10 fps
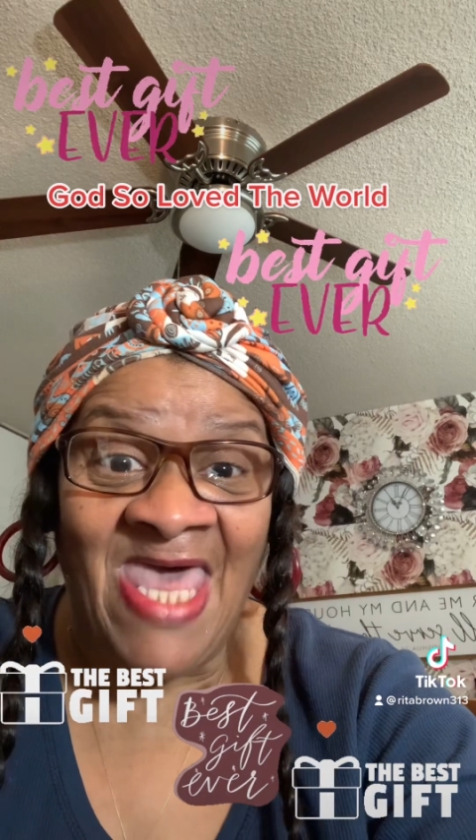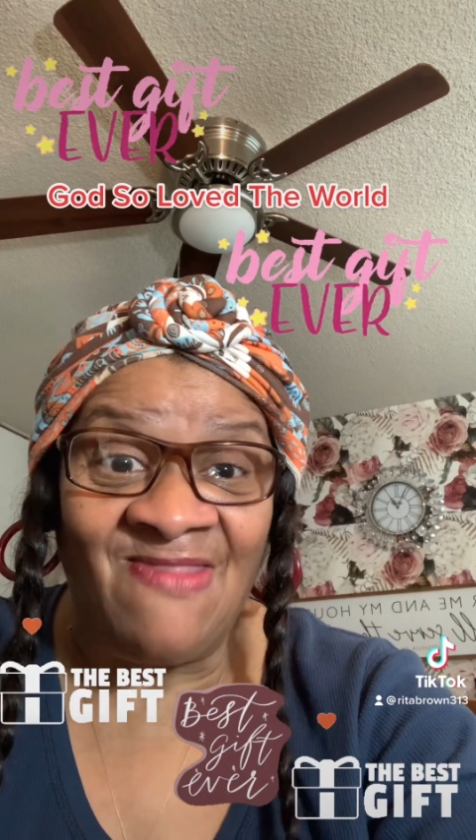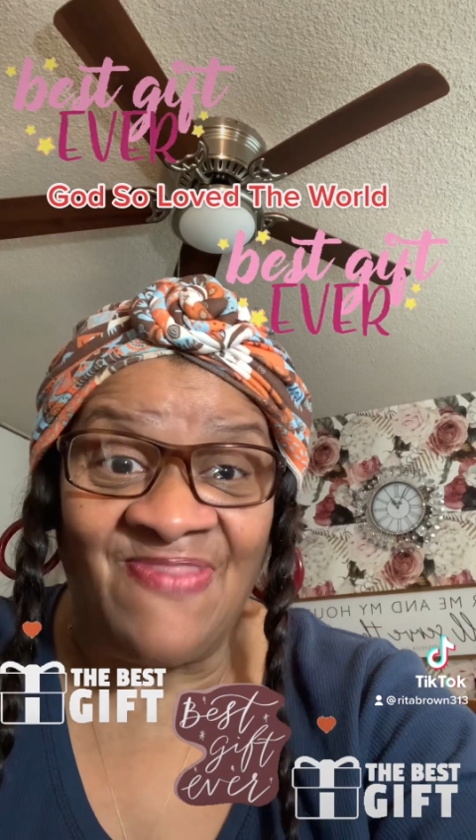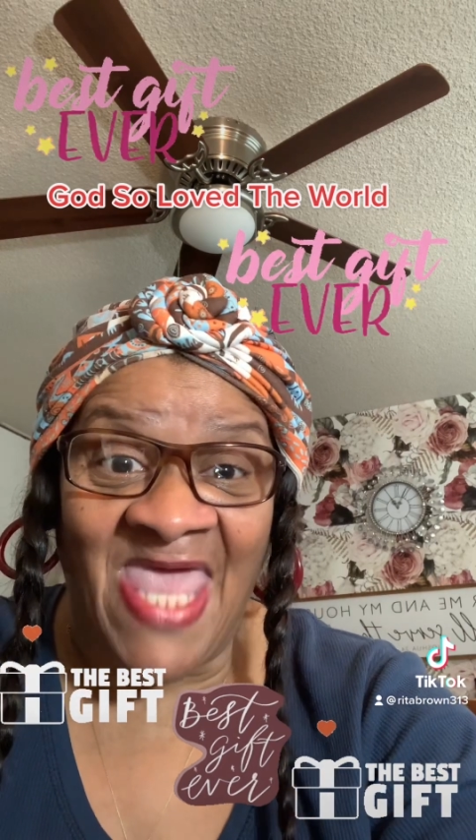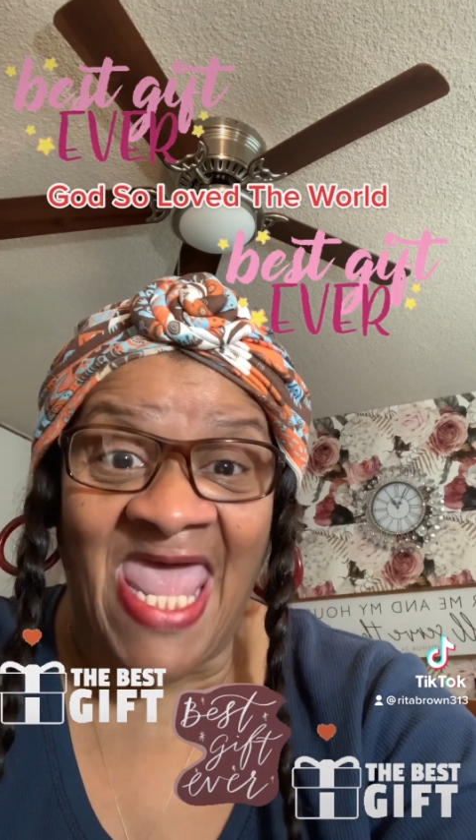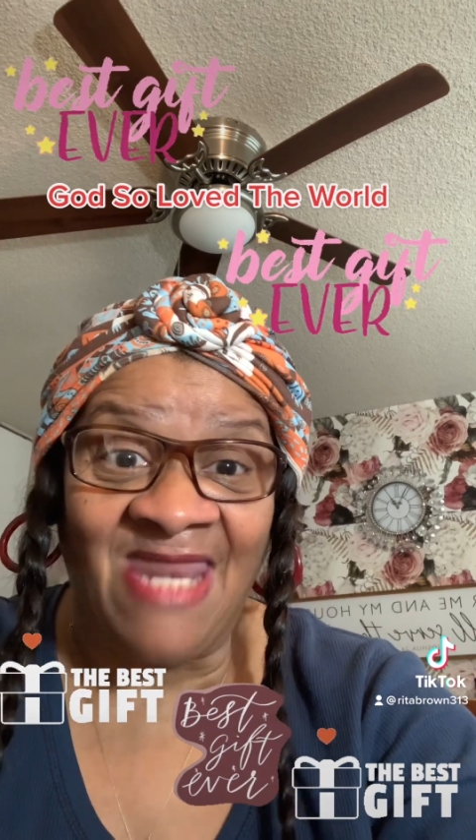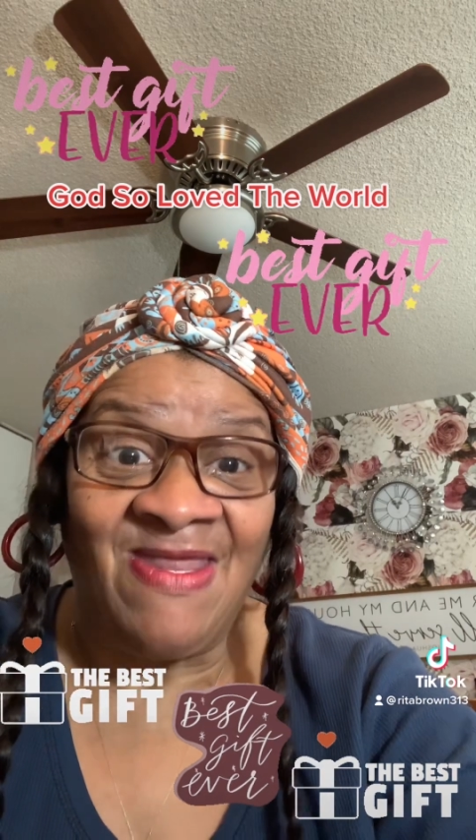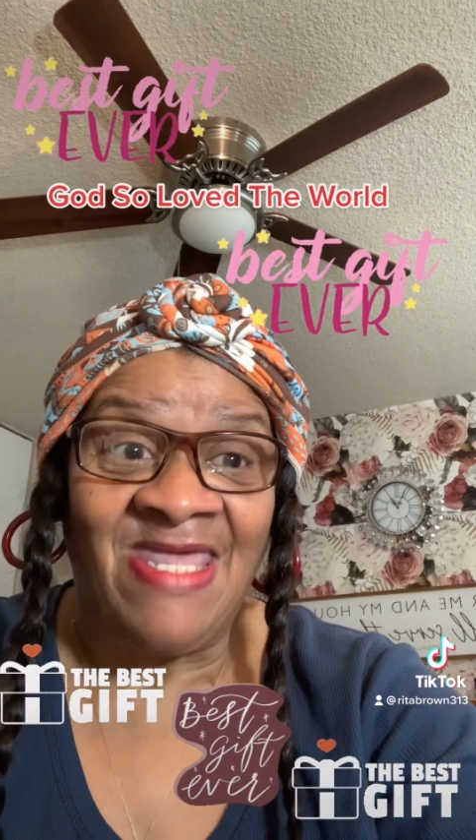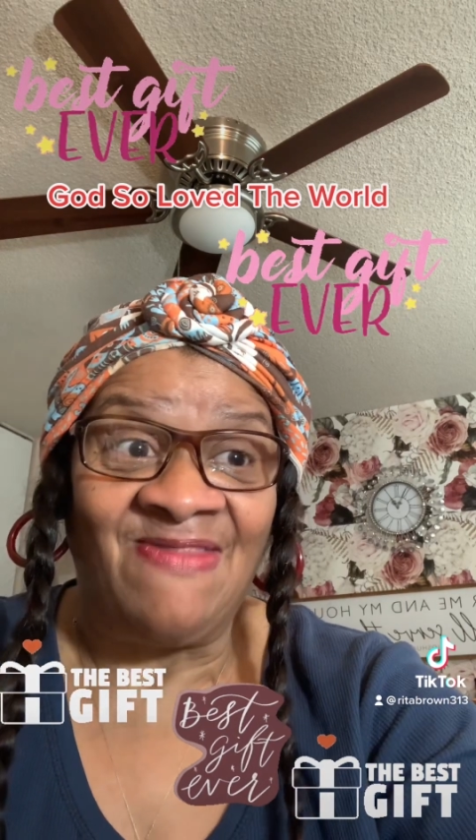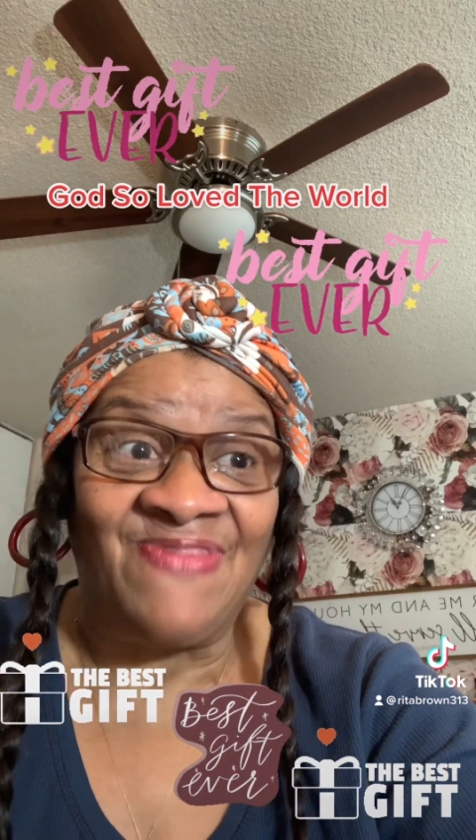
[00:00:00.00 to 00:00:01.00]
that
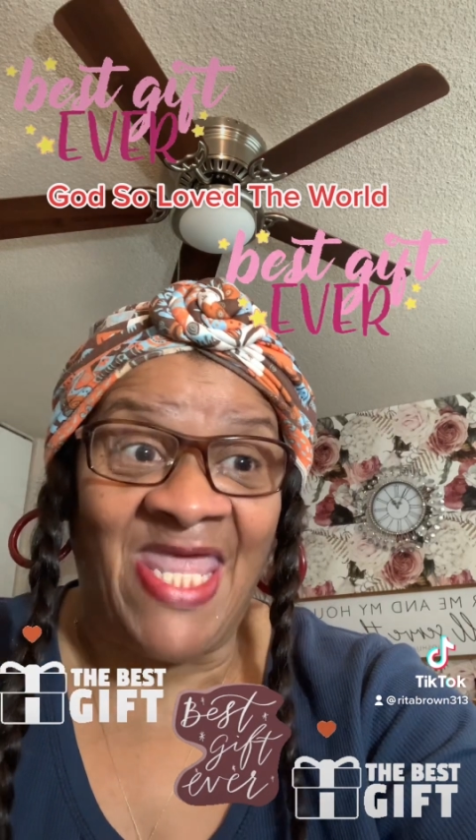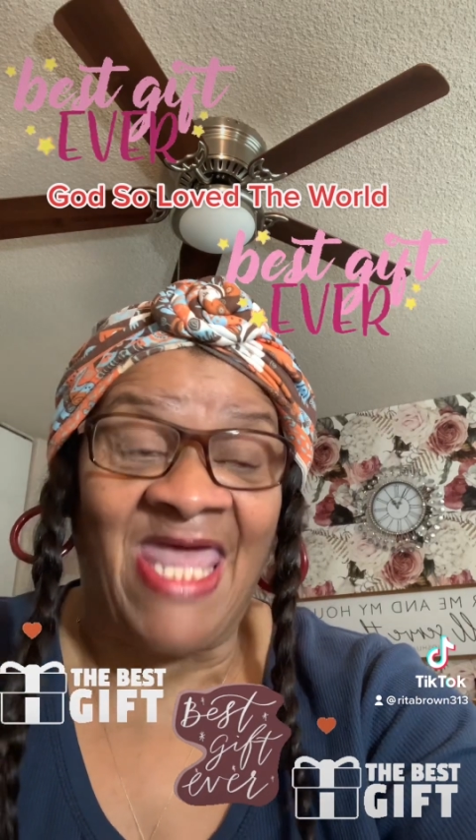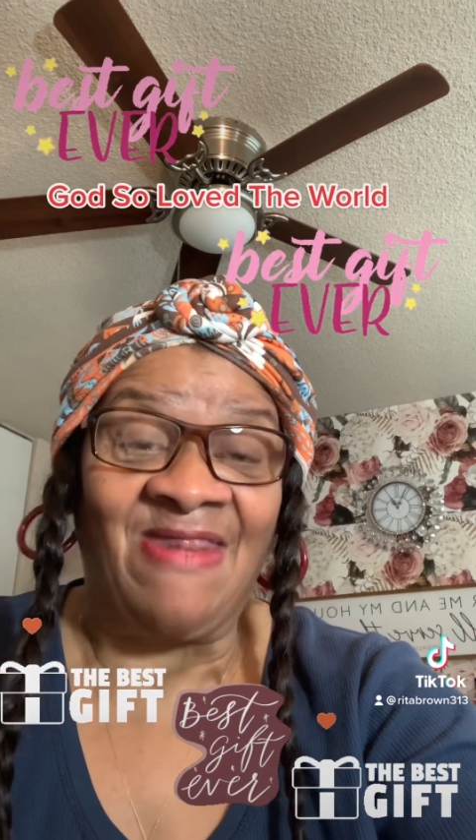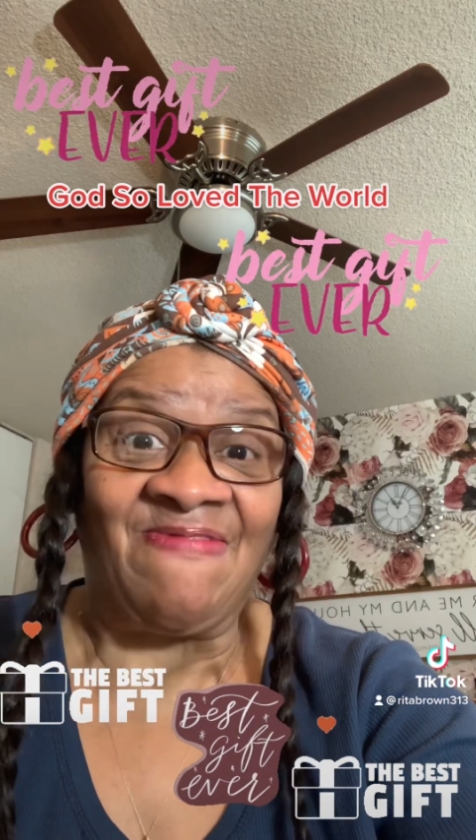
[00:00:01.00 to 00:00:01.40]
that